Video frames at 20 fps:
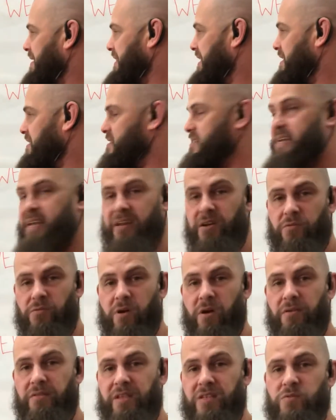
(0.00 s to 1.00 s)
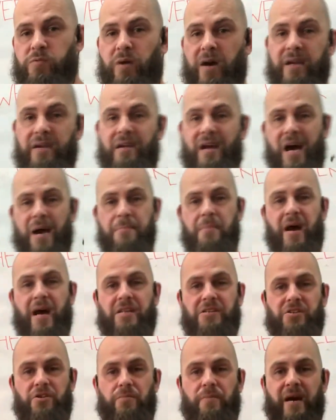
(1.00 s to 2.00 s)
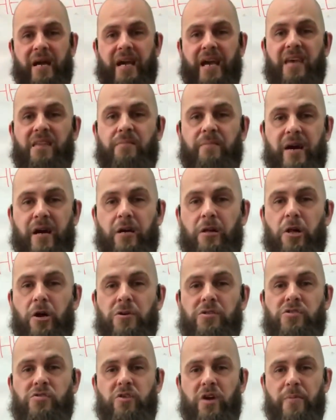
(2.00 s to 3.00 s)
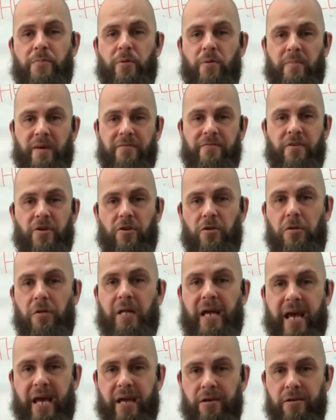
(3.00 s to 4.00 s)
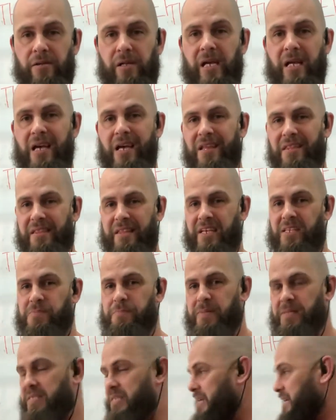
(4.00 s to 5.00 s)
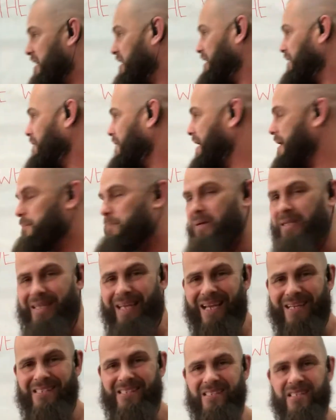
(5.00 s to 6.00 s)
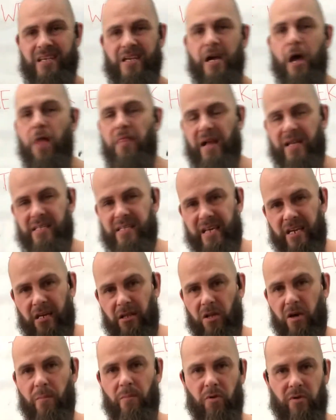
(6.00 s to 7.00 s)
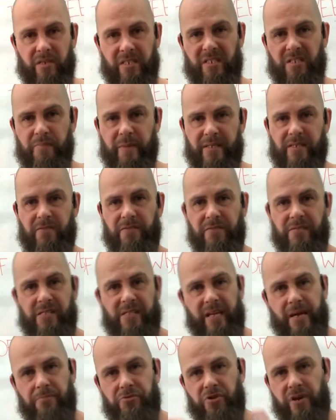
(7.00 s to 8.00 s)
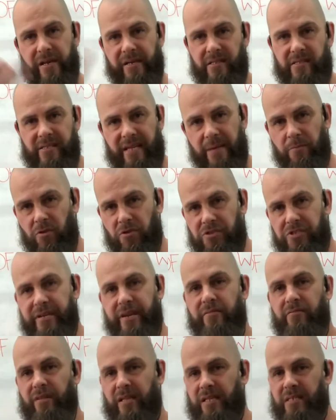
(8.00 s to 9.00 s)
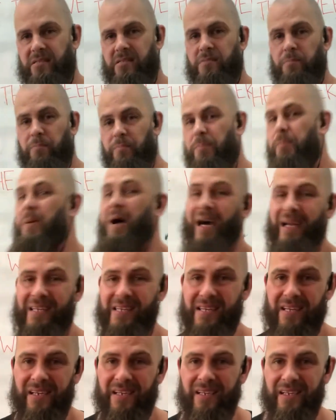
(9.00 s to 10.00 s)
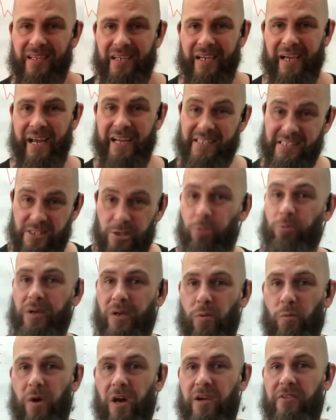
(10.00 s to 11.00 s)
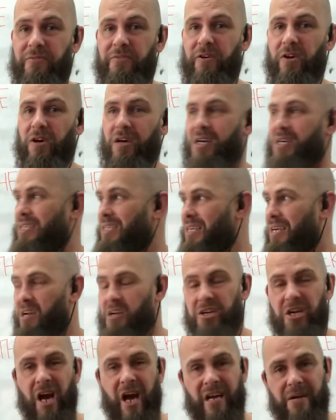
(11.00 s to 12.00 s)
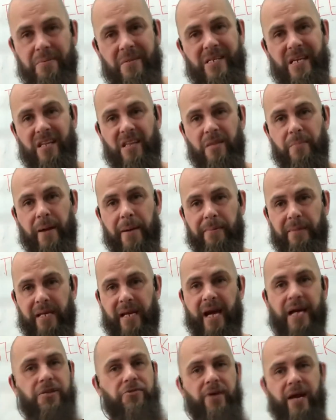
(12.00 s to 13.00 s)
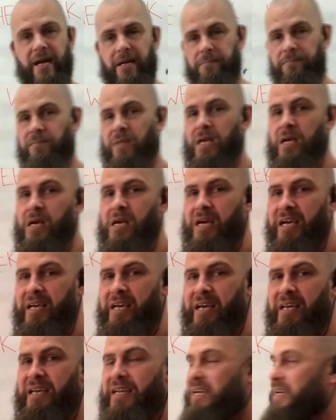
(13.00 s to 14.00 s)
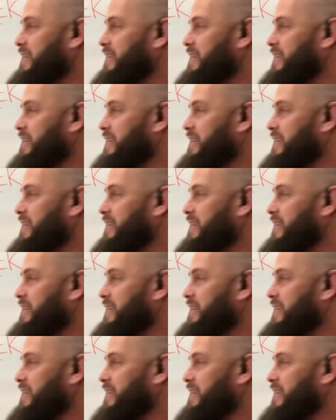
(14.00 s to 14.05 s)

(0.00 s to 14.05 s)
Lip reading: then seated row, this one, I might do either my close grip or my vertical handle this particular way. But that's getting a lot more into specificity. I'm trying to stay more generalist, but it's still gonna work for 90% of the people that I train. And